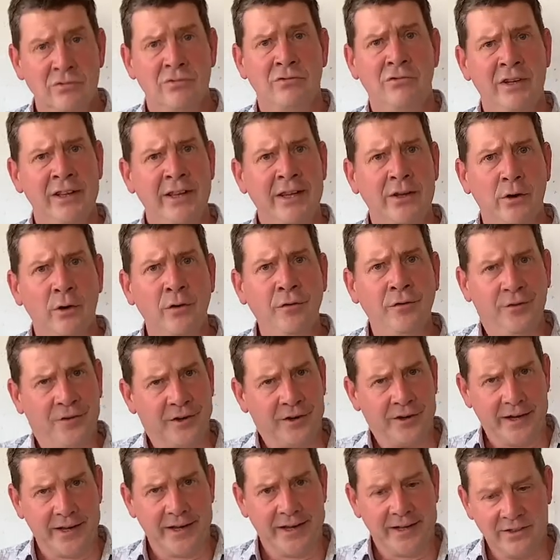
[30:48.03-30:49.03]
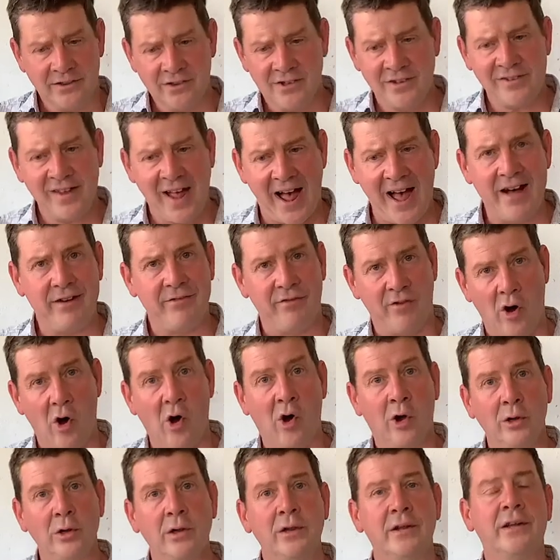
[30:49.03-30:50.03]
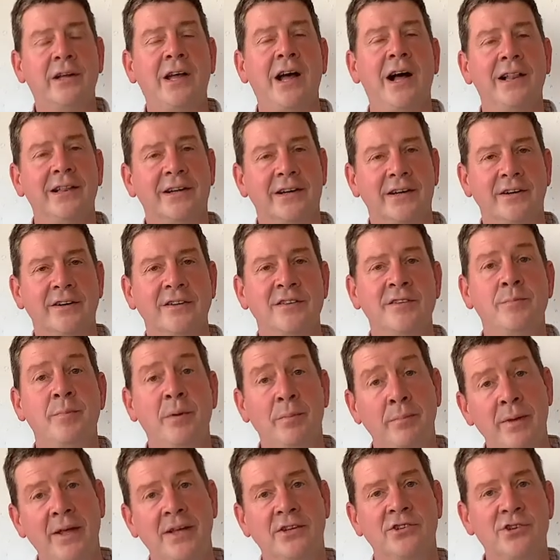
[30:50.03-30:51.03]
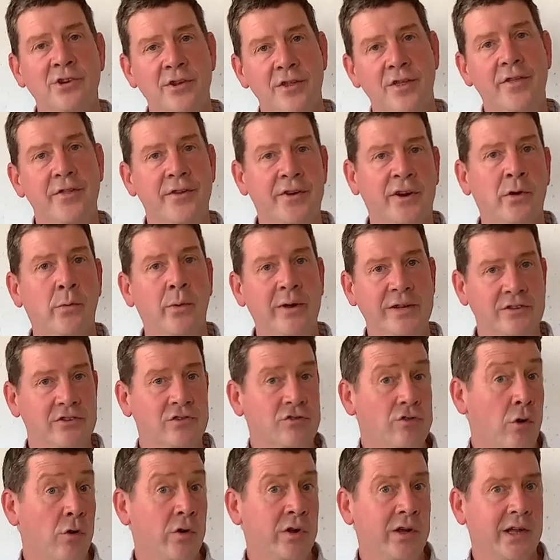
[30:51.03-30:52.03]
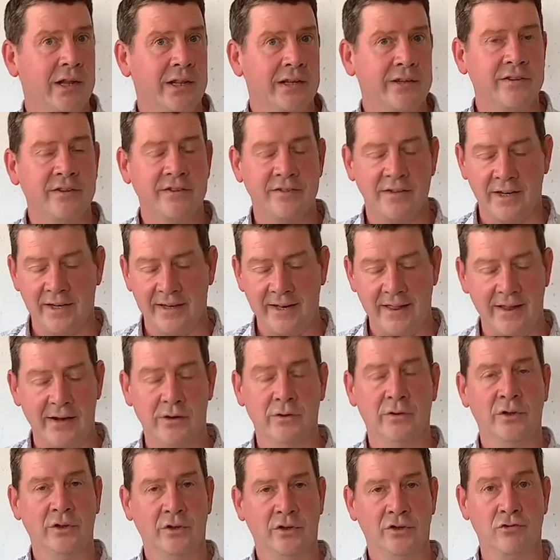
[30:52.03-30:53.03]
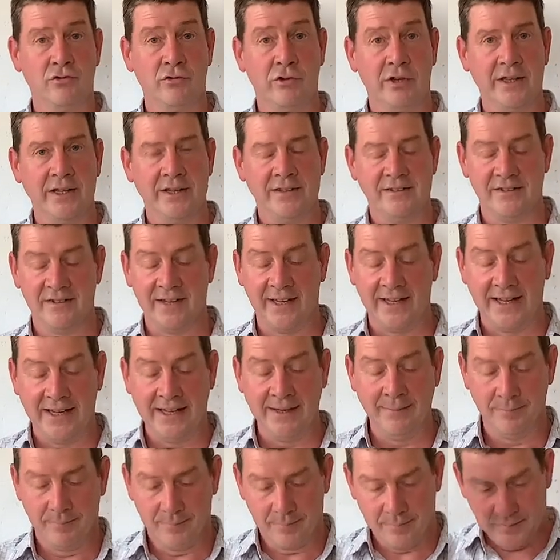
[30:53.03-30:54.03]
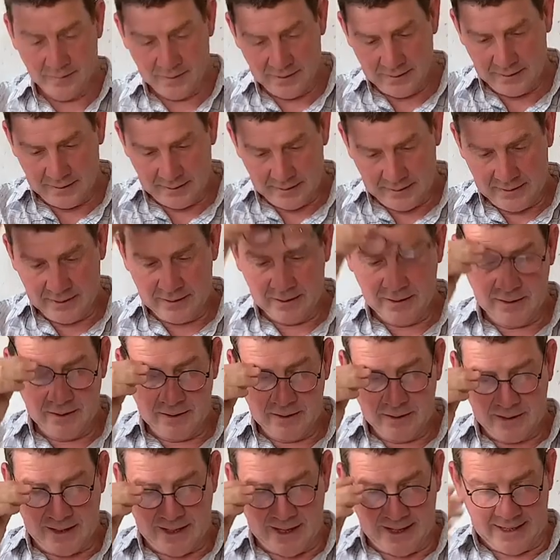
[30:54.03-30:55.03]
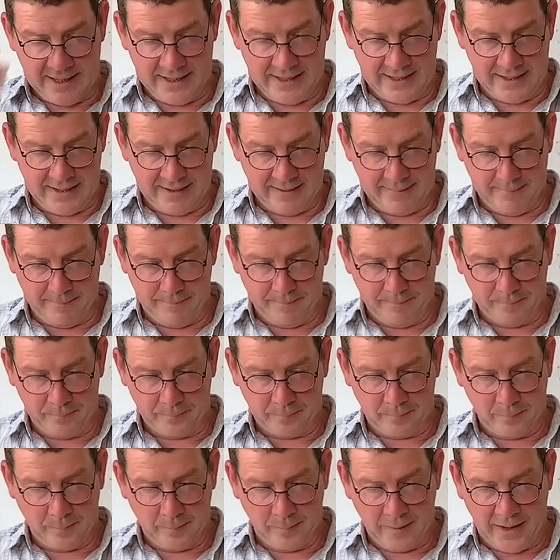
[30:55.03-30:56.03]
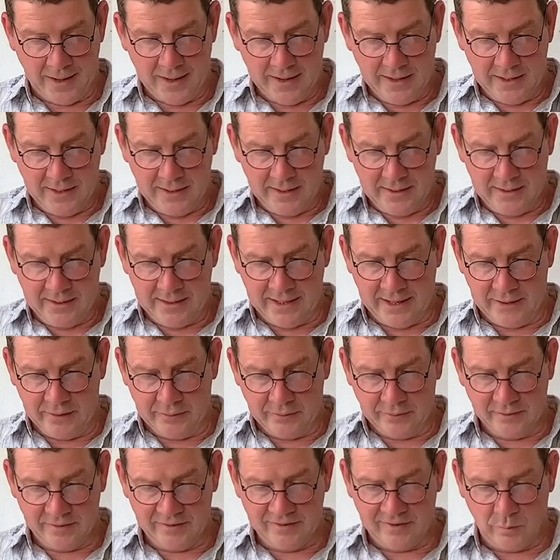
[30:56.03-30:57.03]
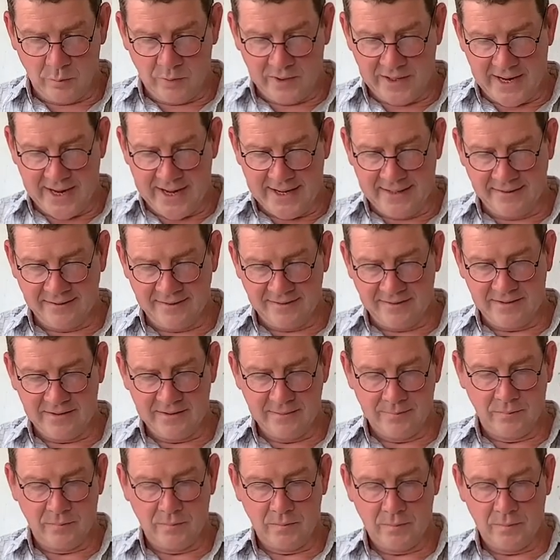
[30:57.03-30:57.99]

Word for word: really go for it and just have all the colours, but make sure that they're quite strong colours and then it looks really zingy. Um, now, someone asked,